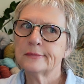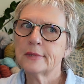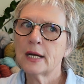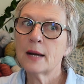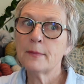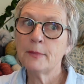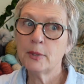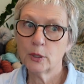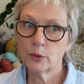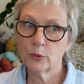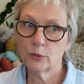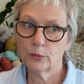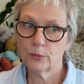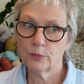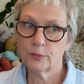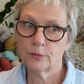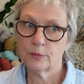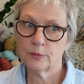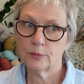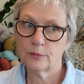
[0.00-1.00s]
a blue,
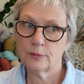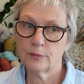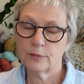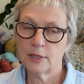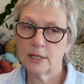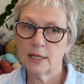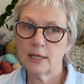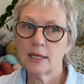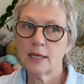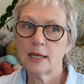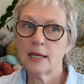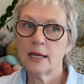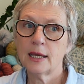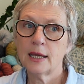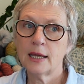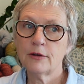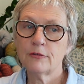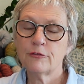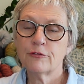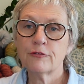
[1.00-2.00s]

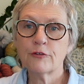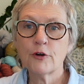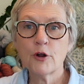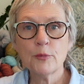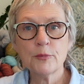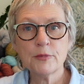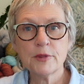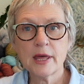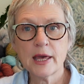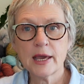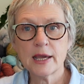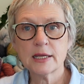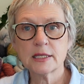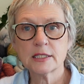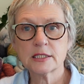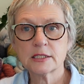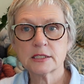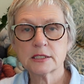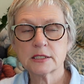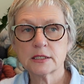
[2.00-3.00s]
and from
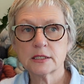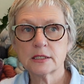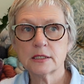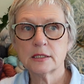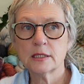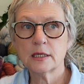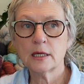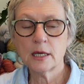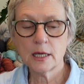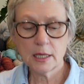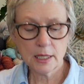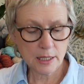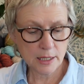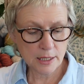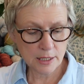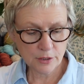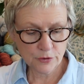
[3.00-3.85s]
that I